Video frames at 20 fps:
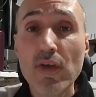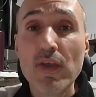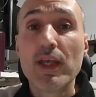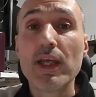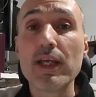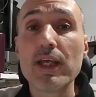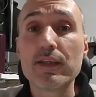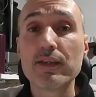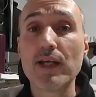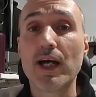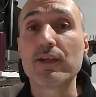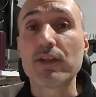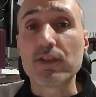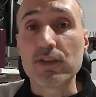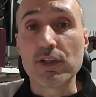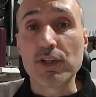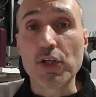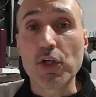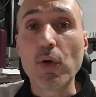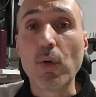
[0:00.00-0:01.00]
It
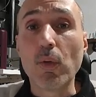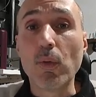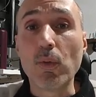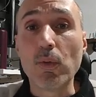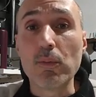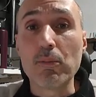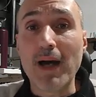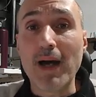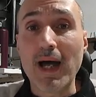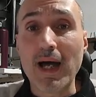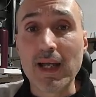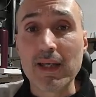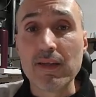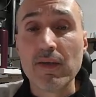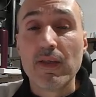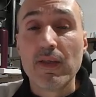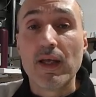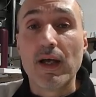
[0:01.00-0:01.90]
directly calls my